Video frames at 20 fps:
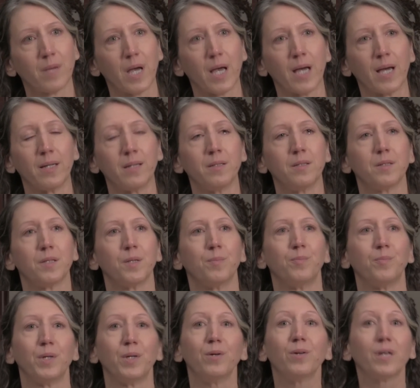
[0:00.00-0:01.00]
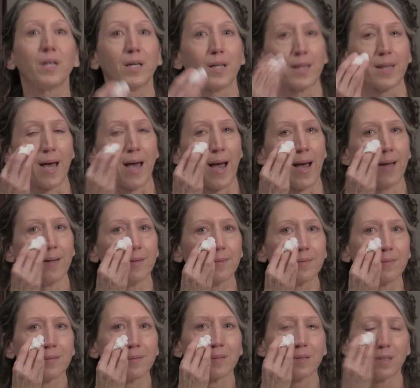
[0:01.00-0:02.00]
And the beauty of that
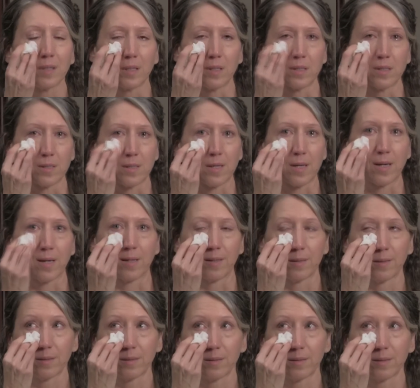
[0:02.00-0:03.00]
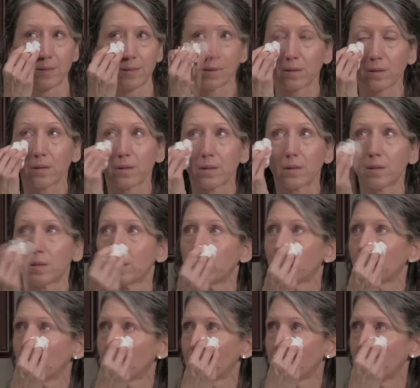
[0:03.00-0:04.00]
is that
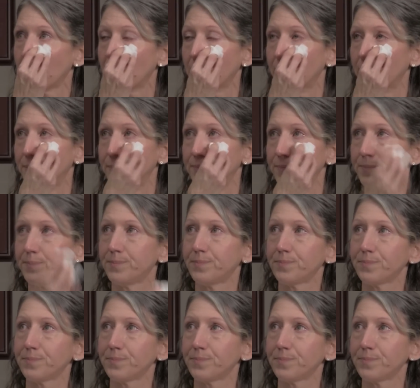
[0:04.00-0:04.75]
I